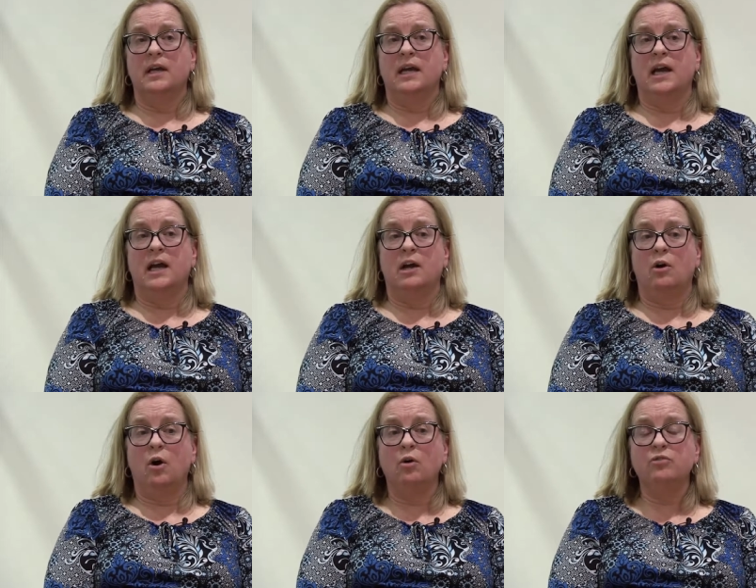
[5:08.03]
uh,
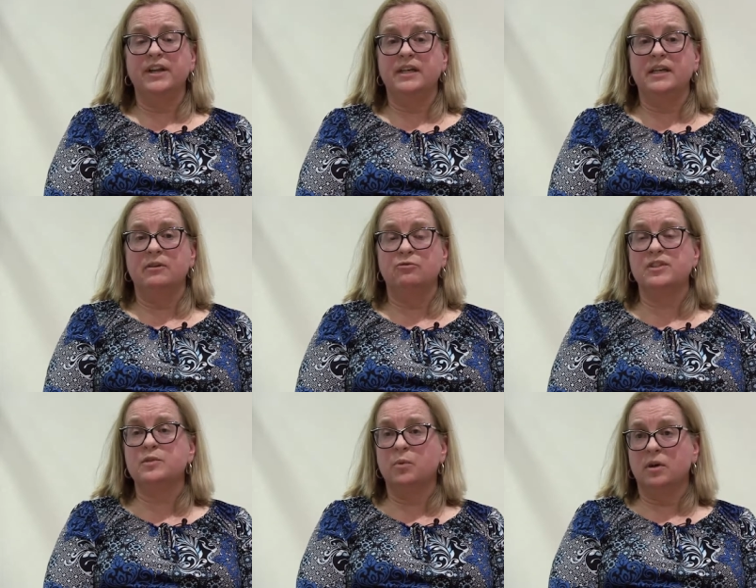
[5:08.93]
already
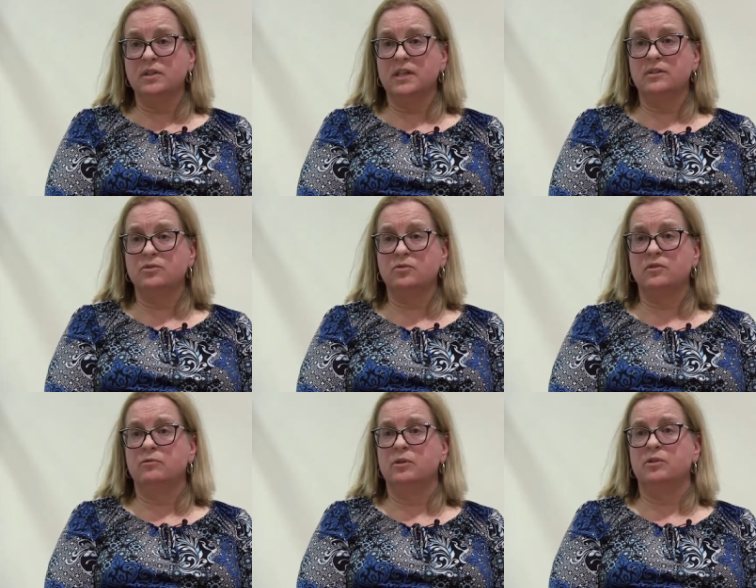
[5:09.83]
responding to the
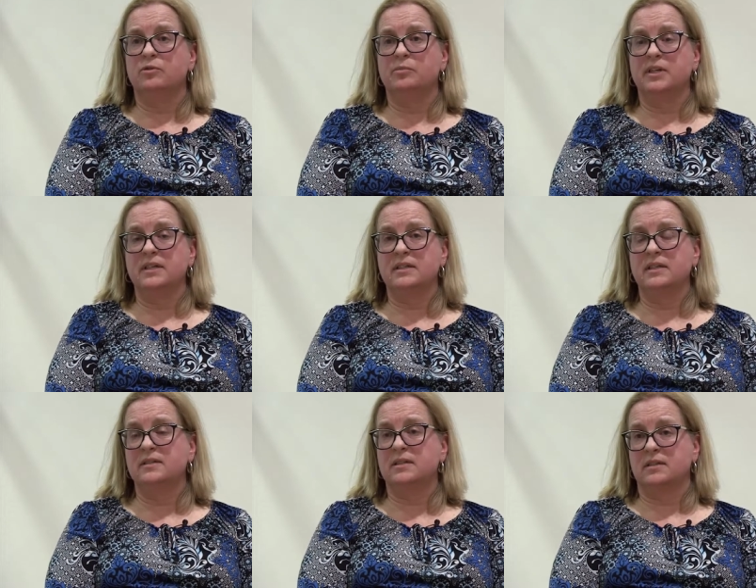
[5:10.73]

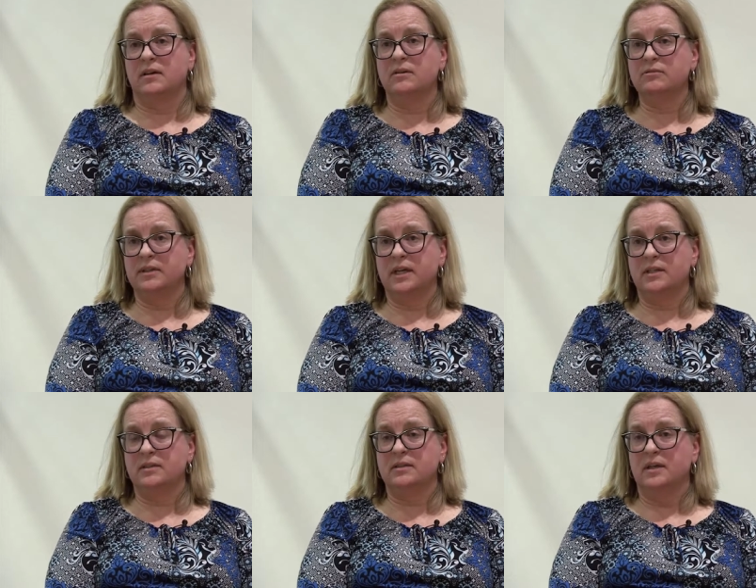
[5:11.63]
vulnerabilities that are
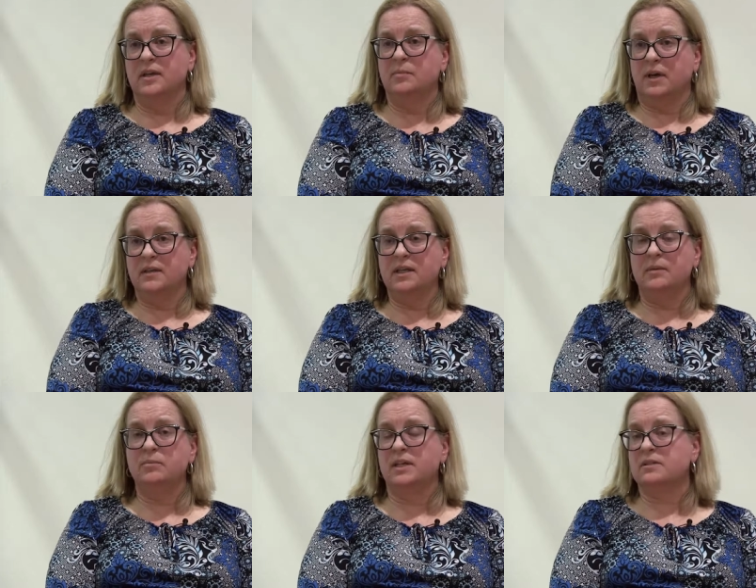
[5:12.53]
created by the
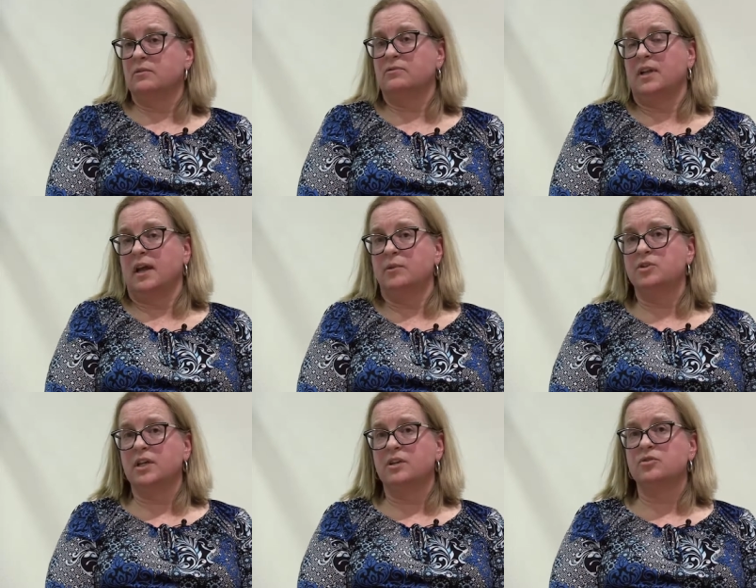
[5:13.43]
impacts of climate
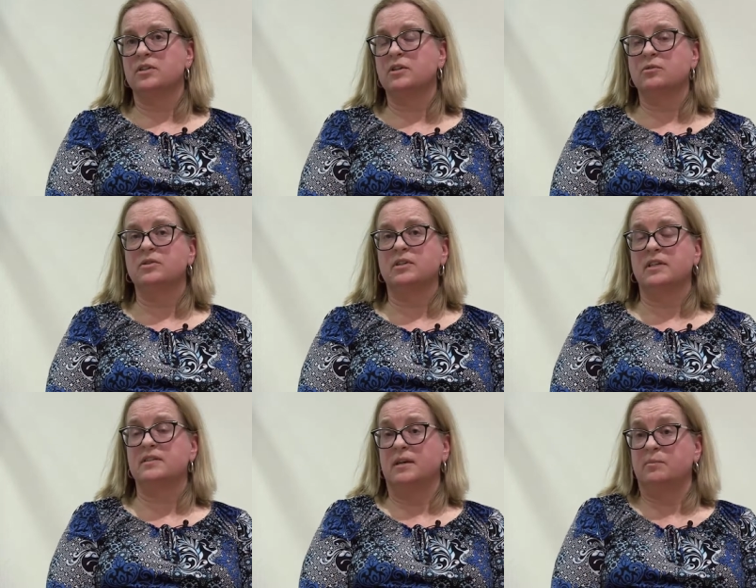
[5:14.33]
change, and a good
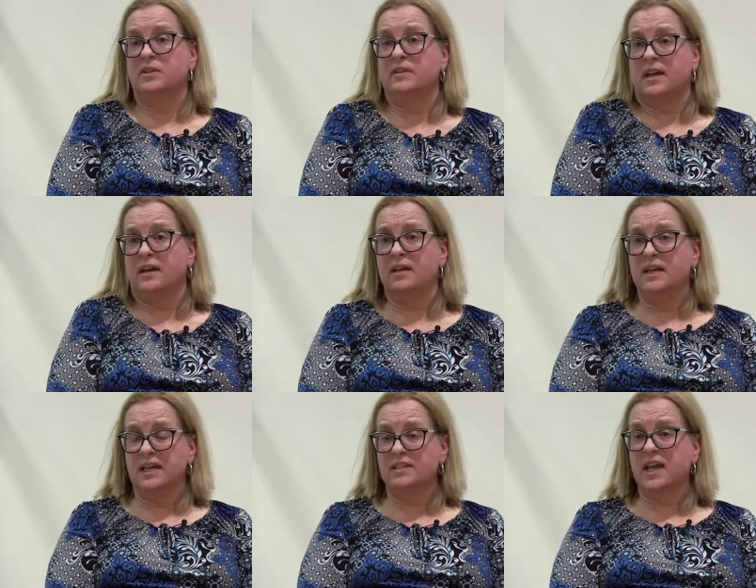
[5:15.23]
example there
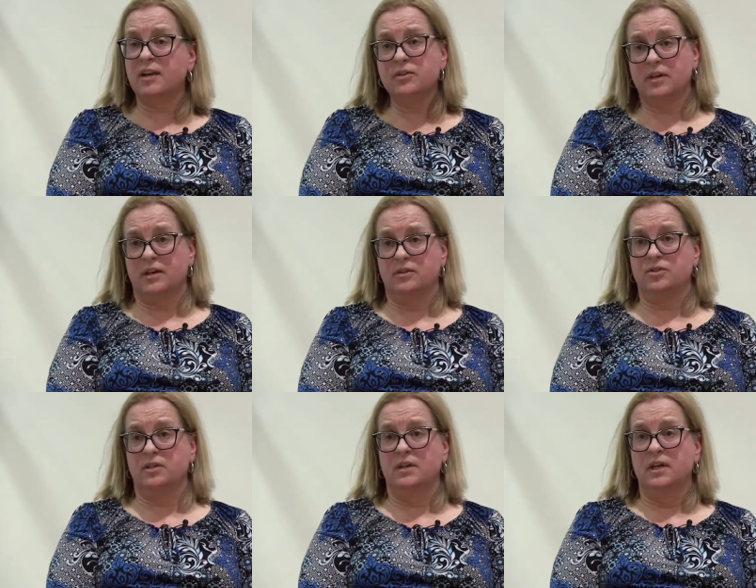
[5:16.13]
is
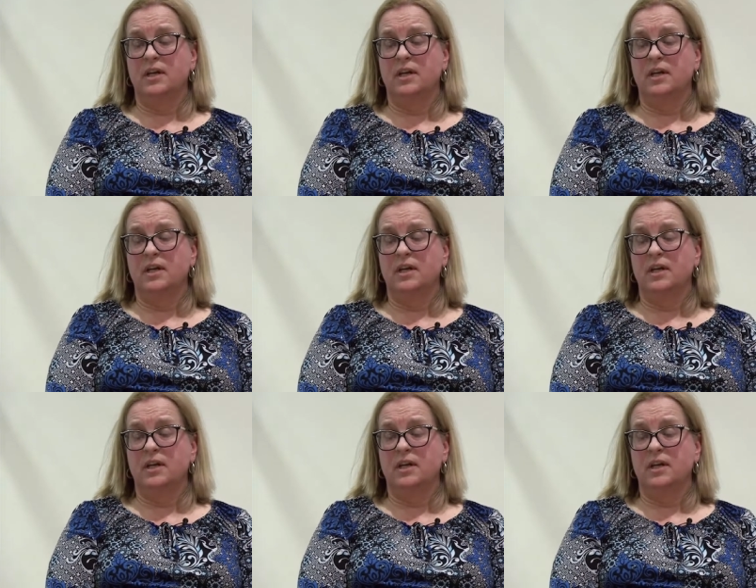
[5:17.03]
agriculture.